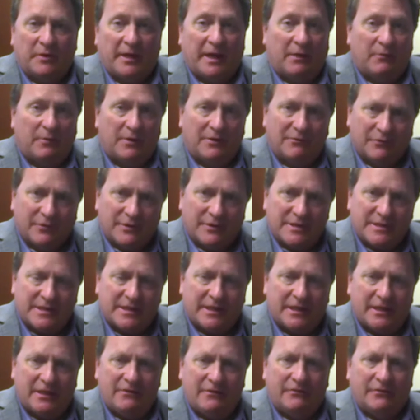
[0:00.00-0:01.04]
from the community, and we've
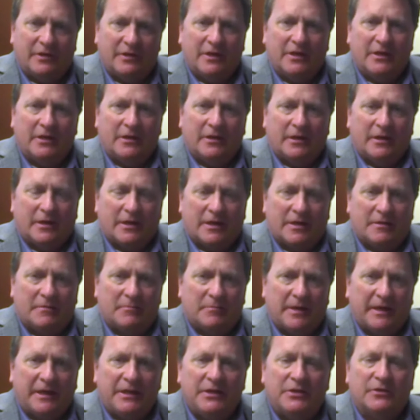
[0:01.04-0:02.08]
received
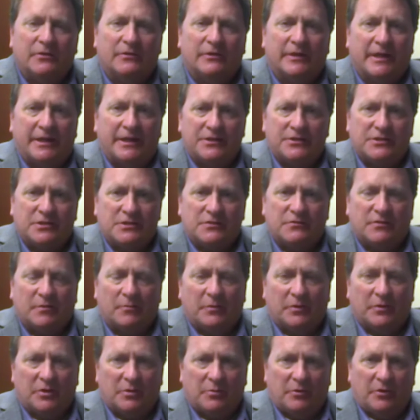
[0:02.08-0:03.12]
many donations
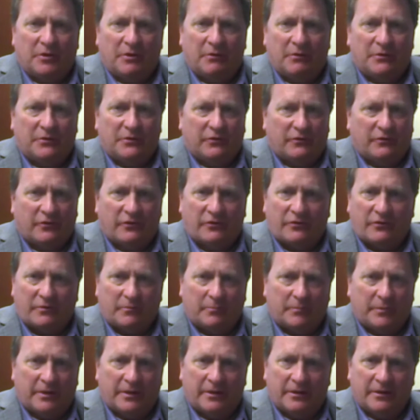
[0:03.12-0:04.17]
from the community, which has
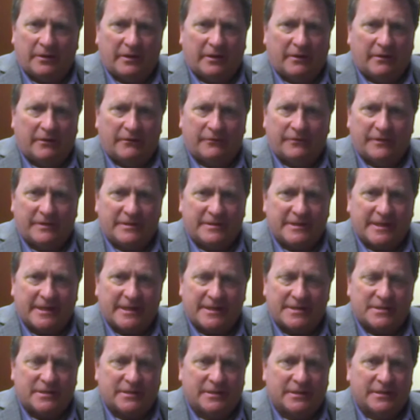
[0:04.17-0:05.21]
just been a
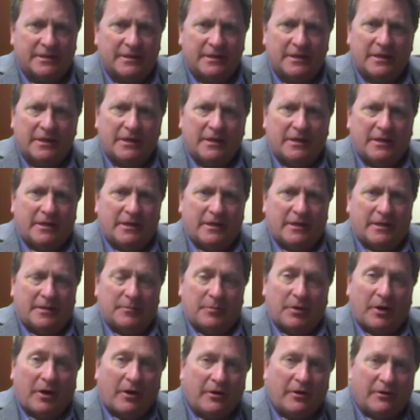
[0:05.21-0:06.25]
fantastic
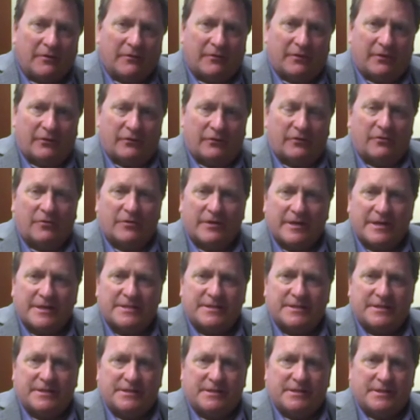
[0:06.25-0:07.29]
part of this
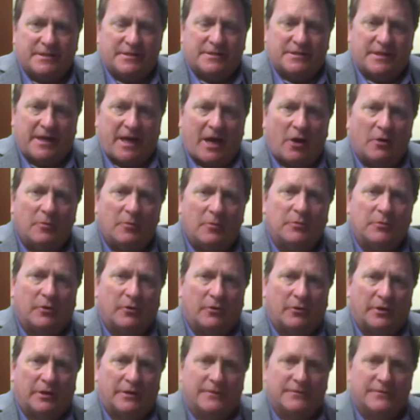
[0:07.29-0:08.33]
crisis, is the
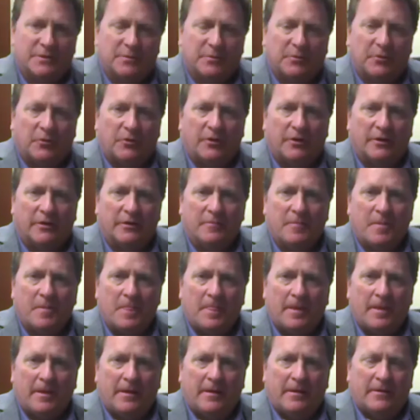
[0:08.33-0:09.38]
outpouring of support
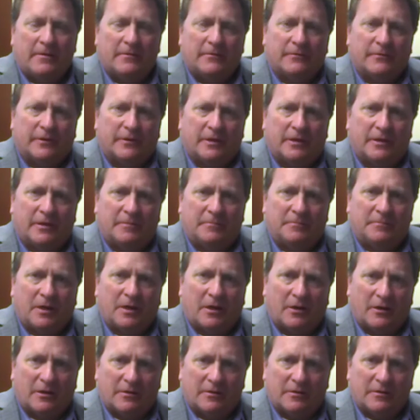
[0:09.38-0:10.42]

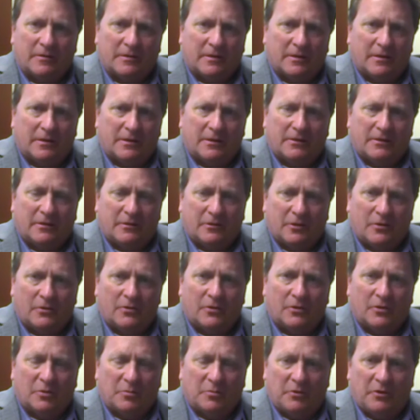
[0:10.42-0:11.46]
from our
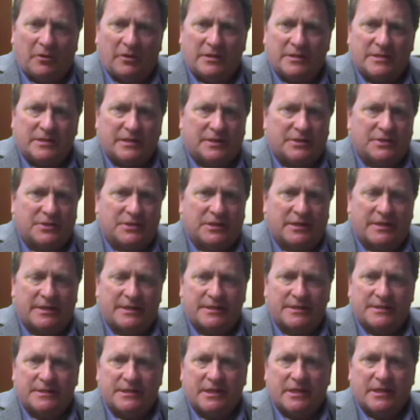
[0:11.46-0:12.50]
local communities, such
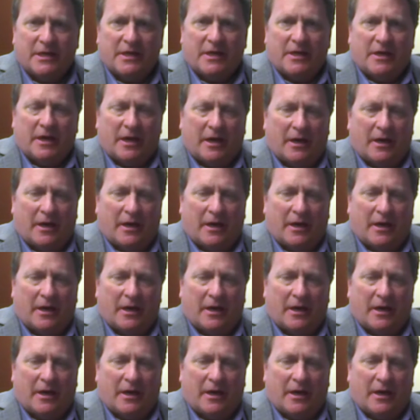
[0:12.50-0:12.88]
as